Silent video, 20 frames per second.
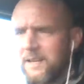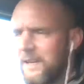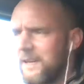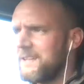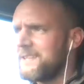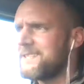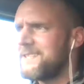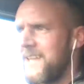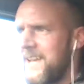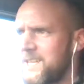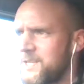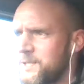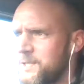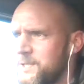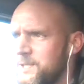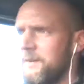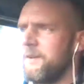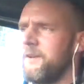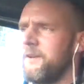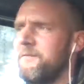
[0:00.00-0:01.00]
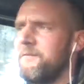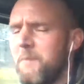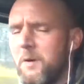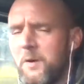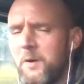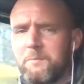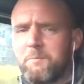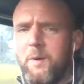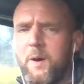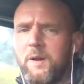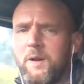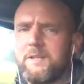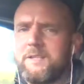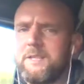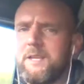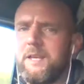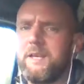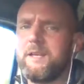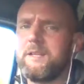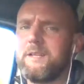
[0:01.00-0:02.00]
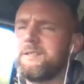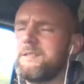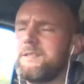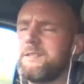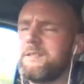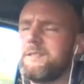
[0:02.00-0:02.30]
assessment of modern politics.